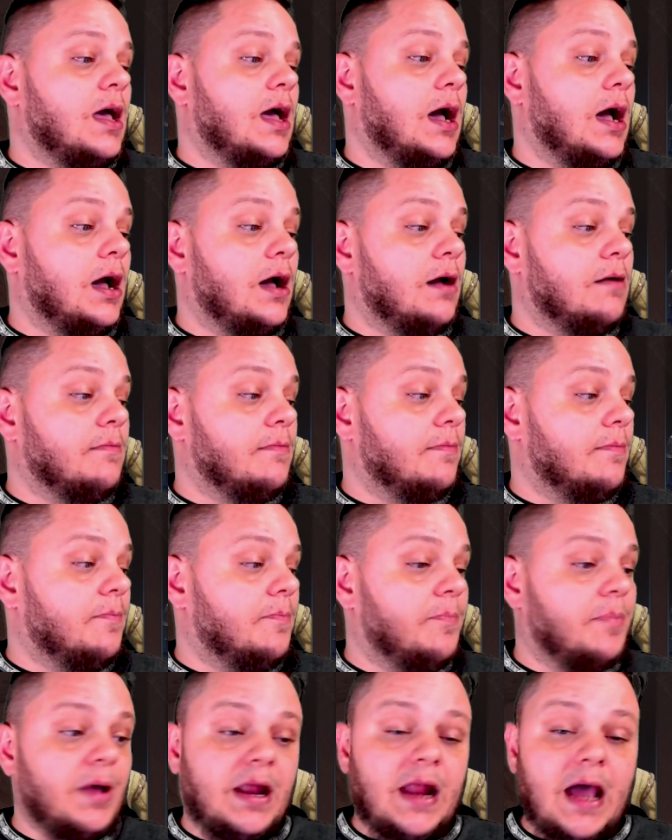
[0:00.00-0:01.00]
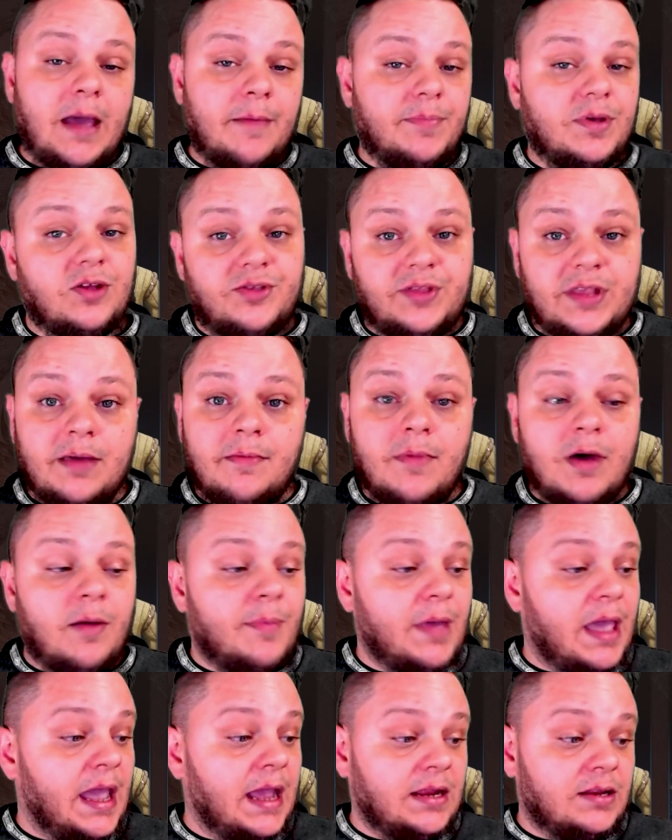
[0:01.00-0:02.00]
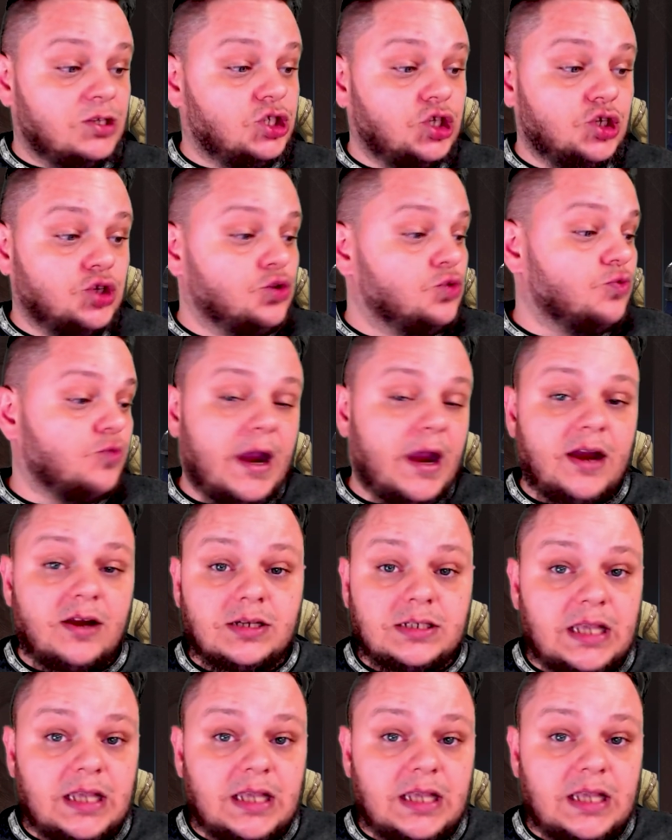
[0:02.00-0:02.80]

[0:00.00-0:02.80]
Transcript: But I built them up, and 2 rares,